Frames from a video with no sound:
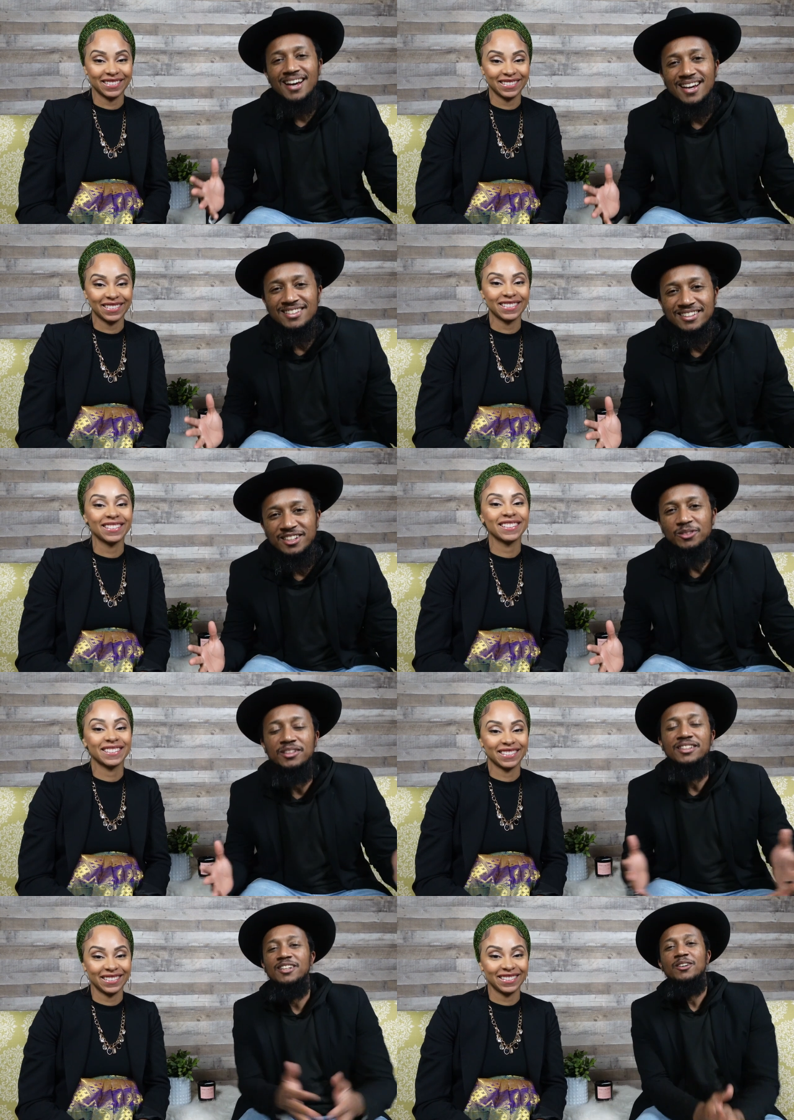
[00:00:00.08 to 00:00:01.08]
Speaker 1: guys, LaDaryl and
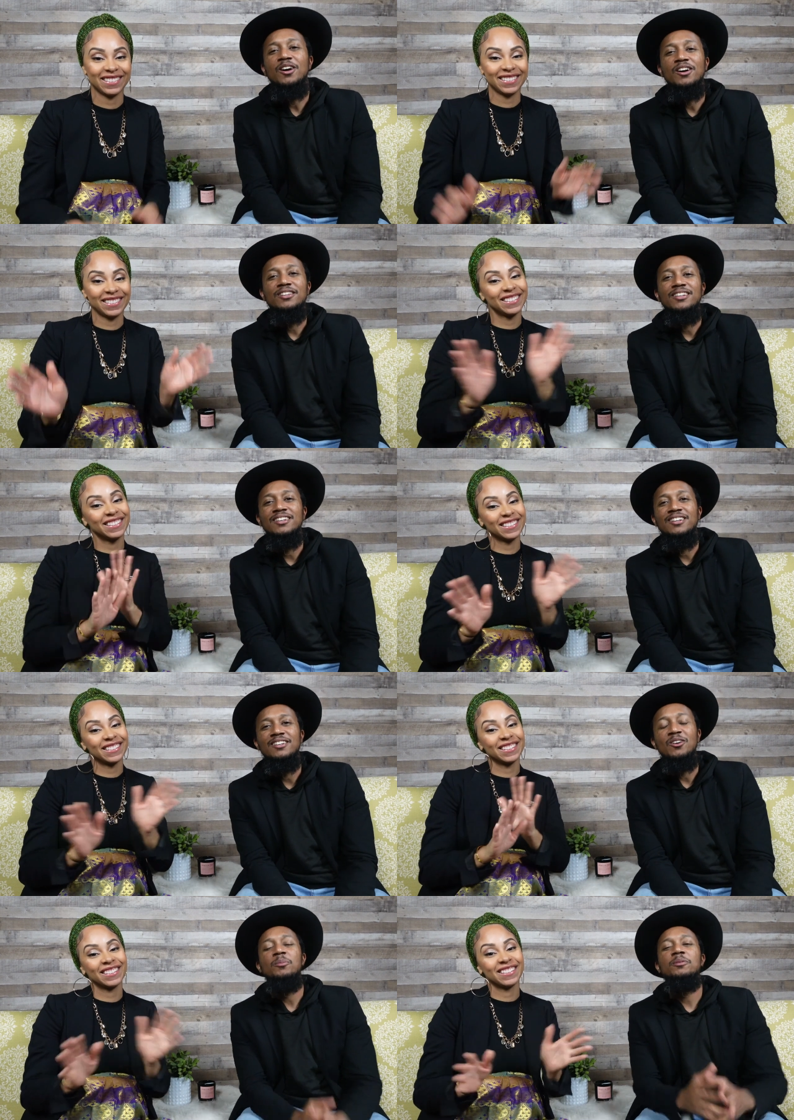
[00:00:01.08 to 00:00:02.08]
Danielle Hart here.
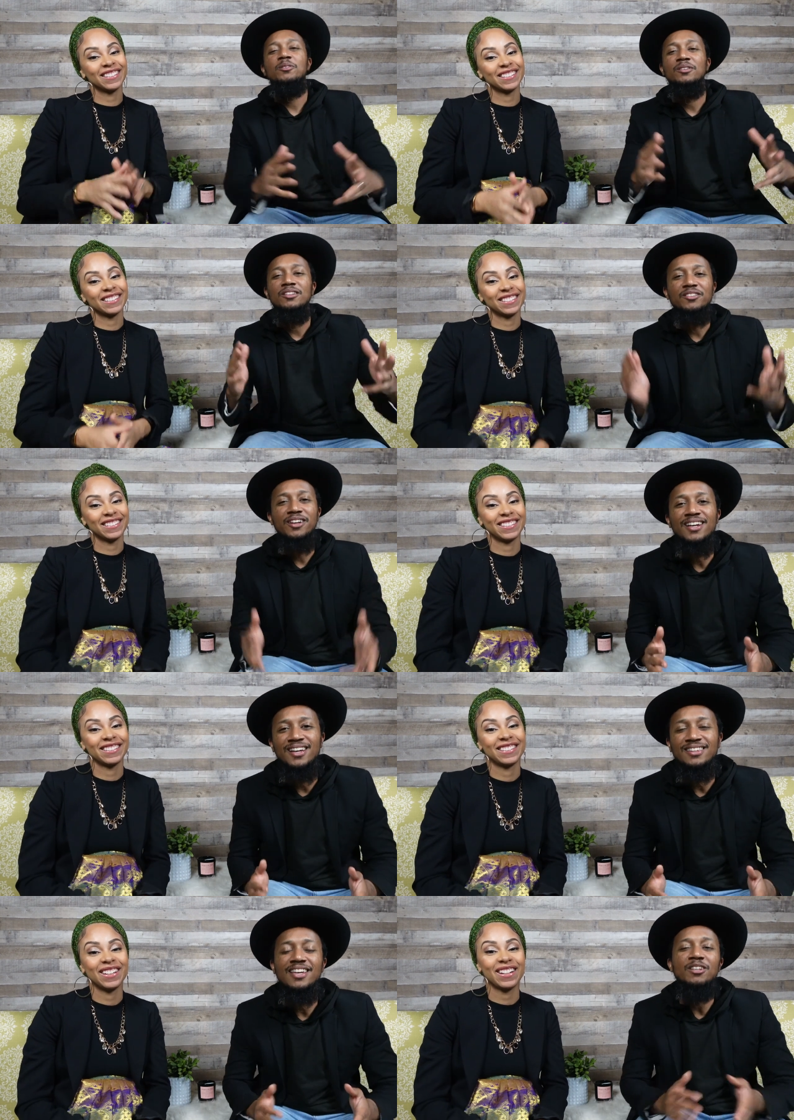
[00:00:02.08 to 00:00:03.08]
Hope you're doing
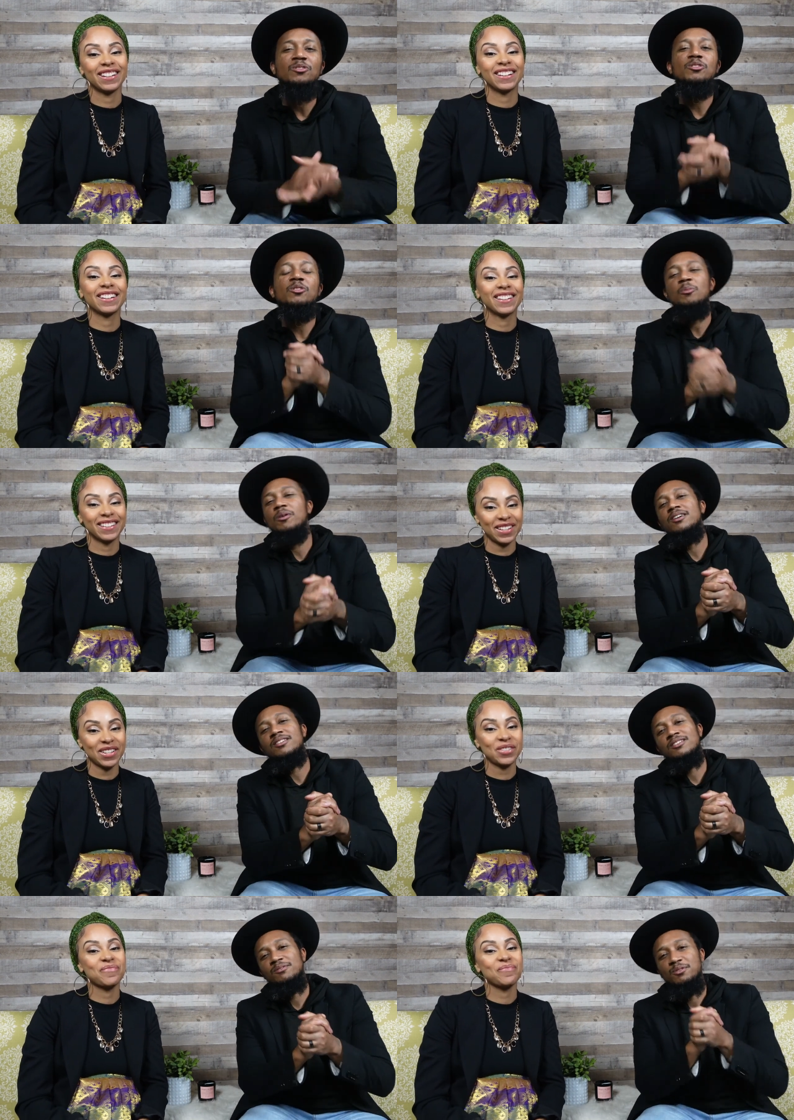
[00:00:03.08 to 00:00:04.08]
great. Thank you so much
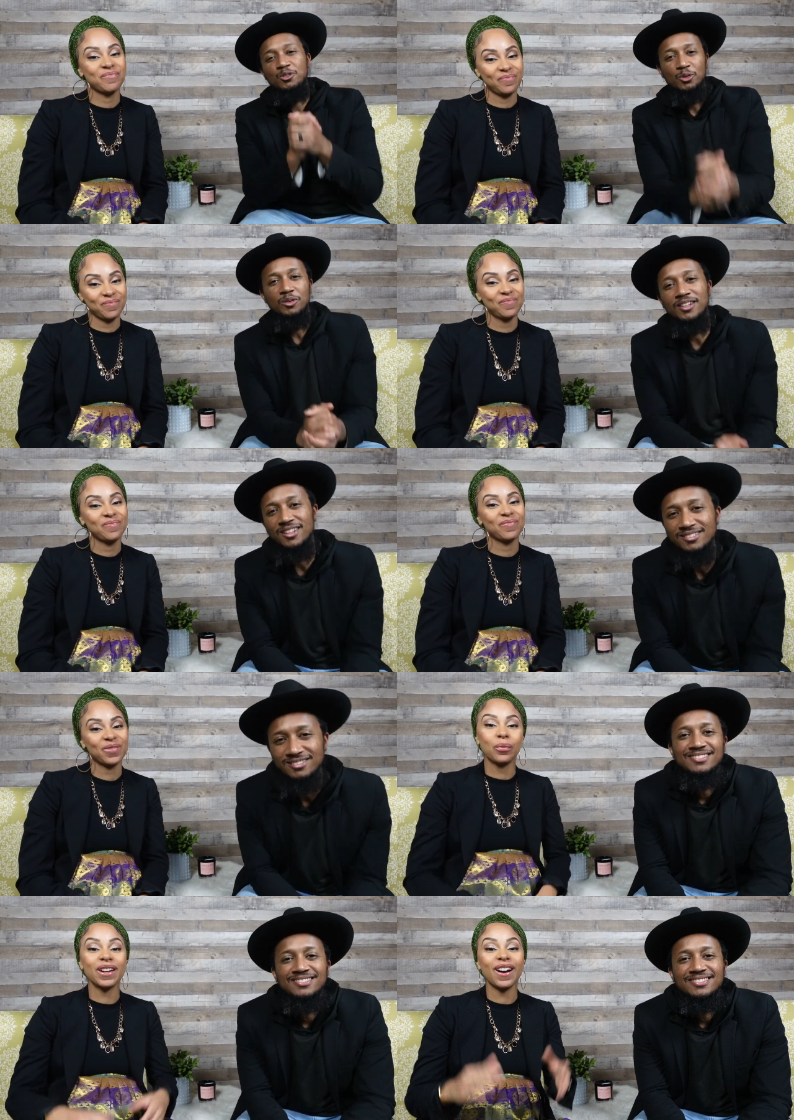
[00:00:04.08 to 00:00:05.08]
for tuning in.
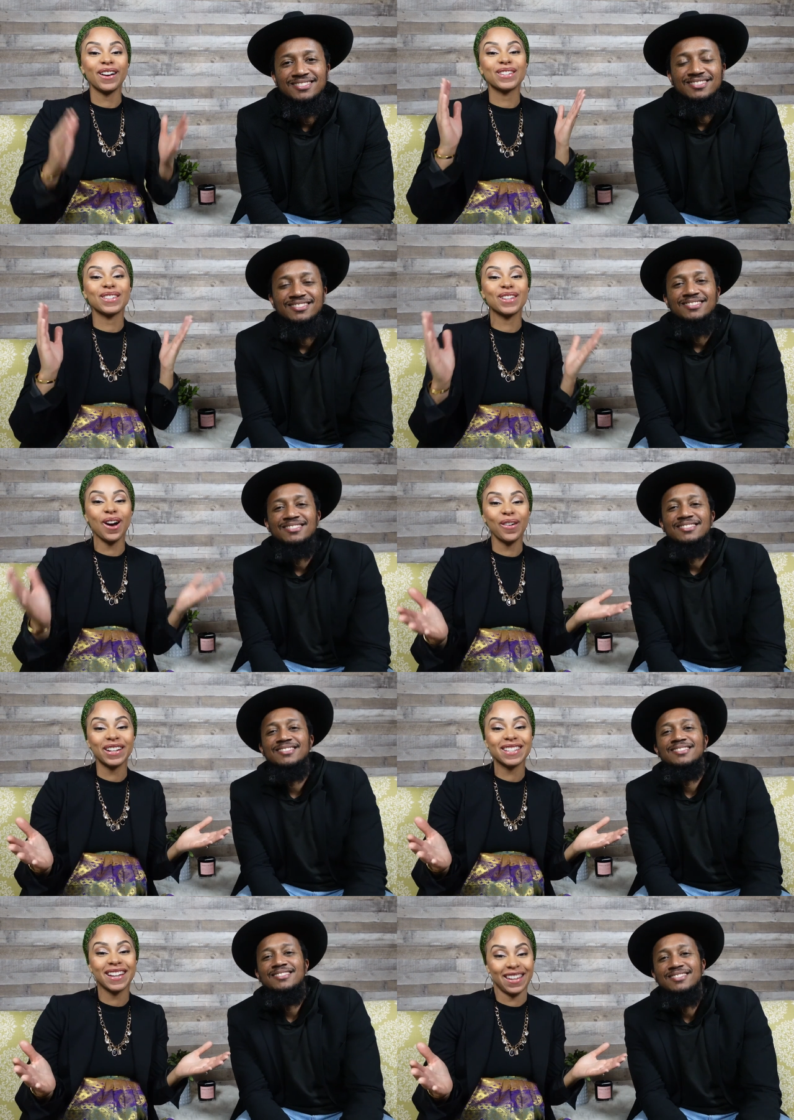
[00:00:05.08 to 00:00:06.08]
Speaker 2: We are so
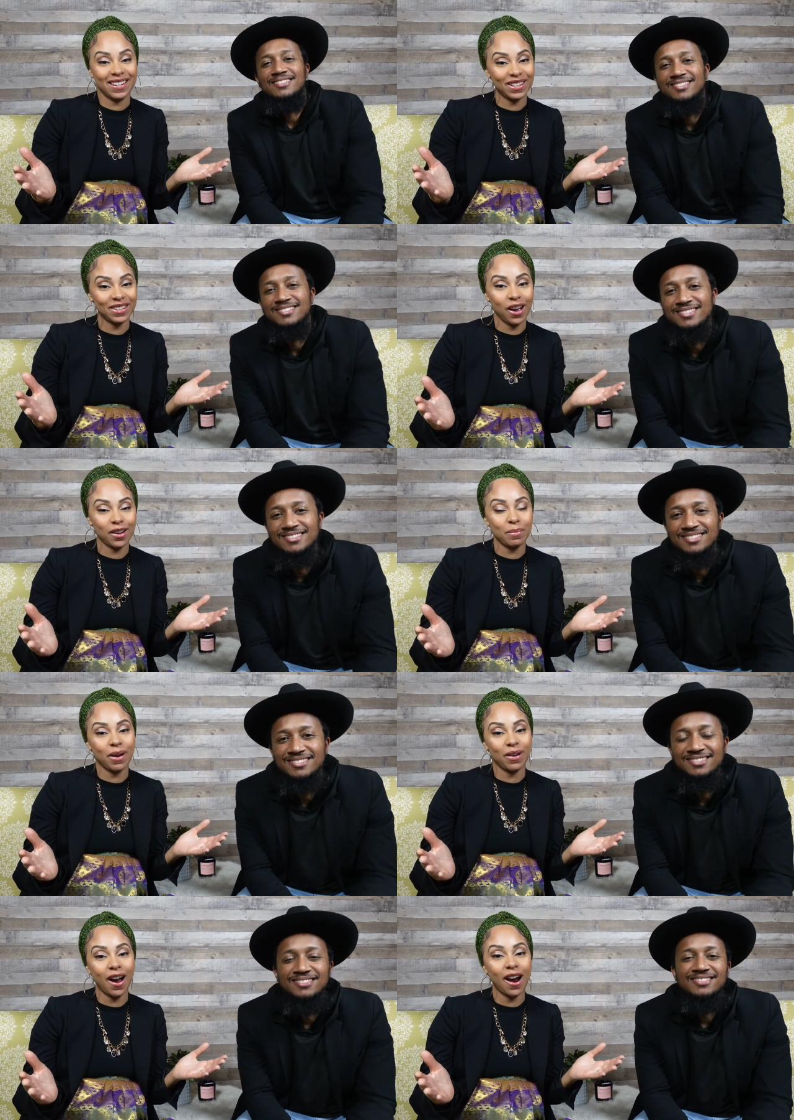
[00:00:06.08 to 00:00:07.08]
excited to talk
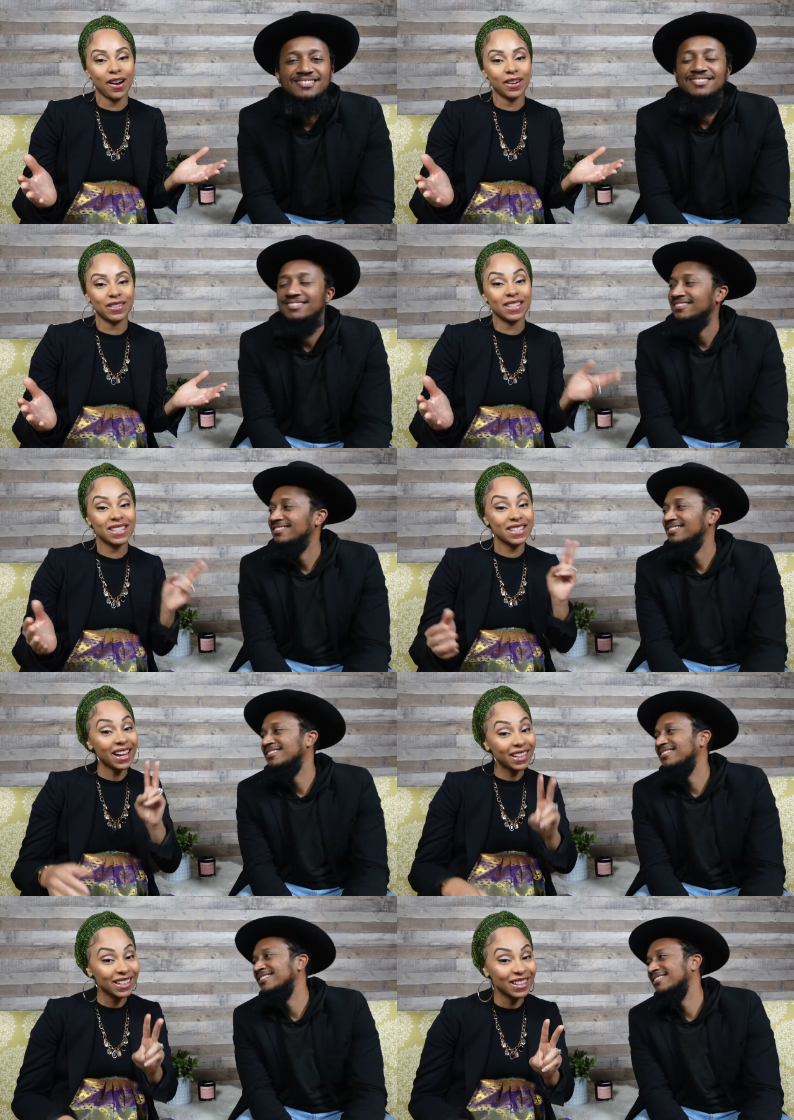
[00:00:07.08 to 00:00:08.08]
about our
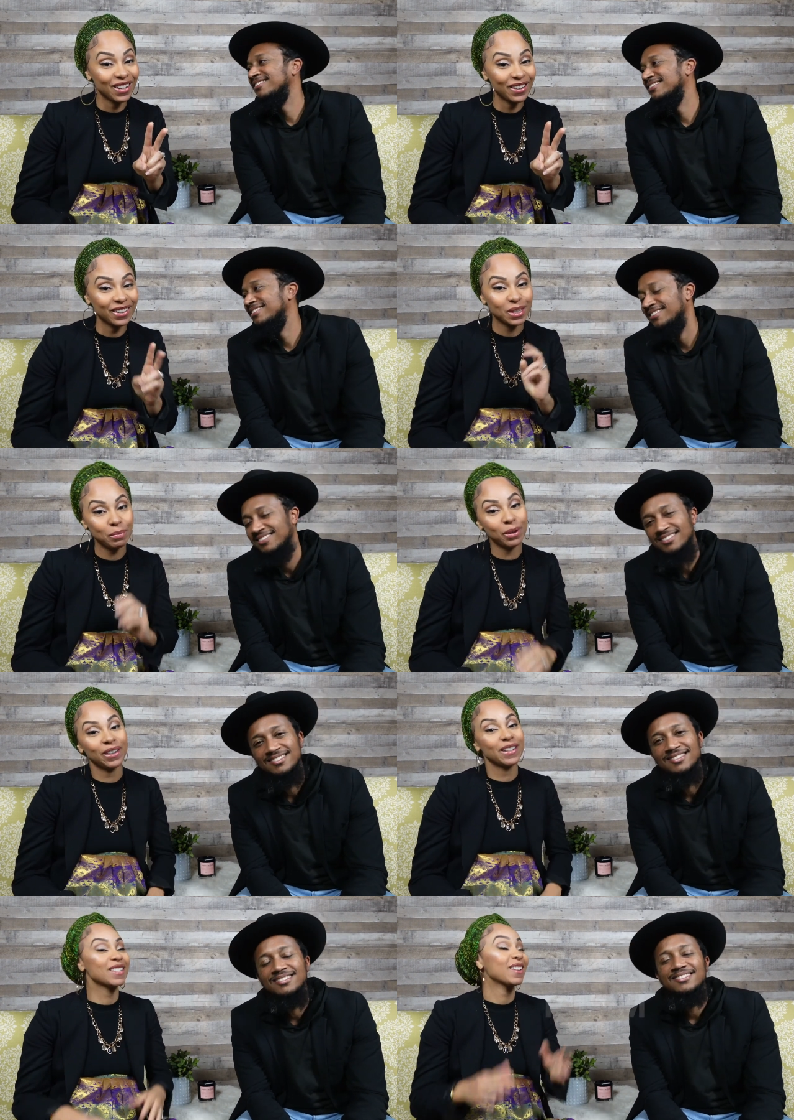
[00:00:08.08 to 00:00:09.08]
second year
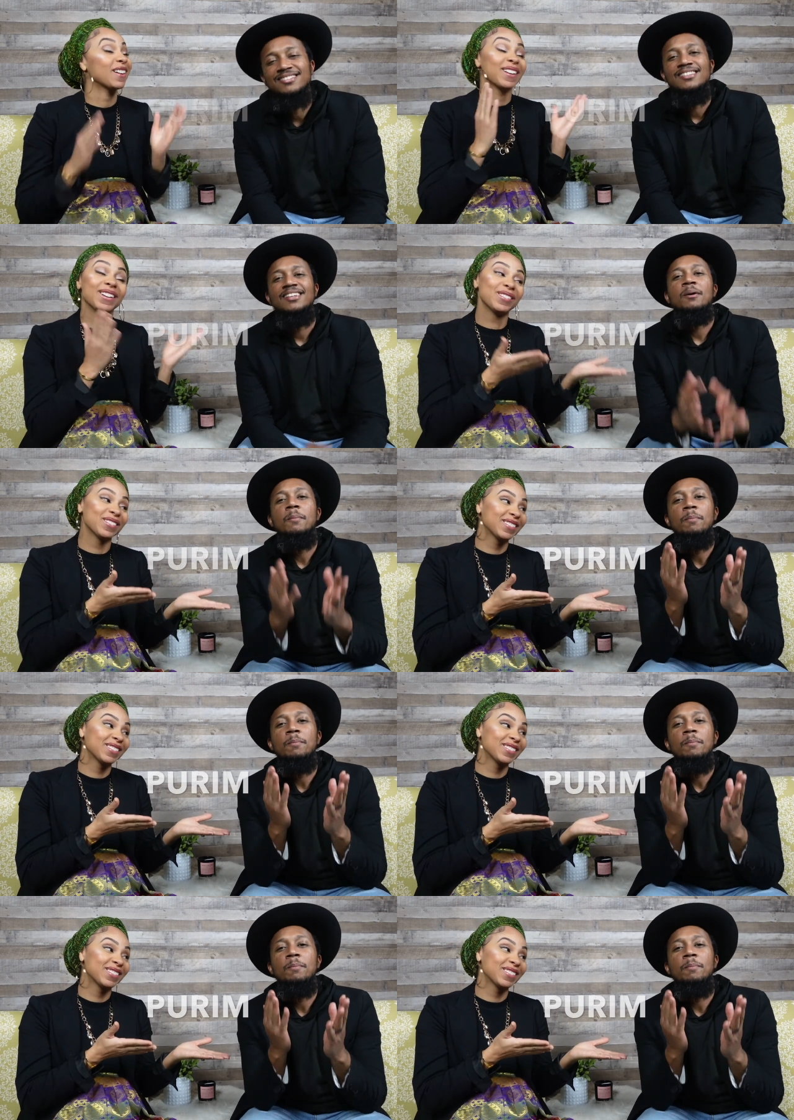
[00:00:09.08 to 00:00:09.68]
experience of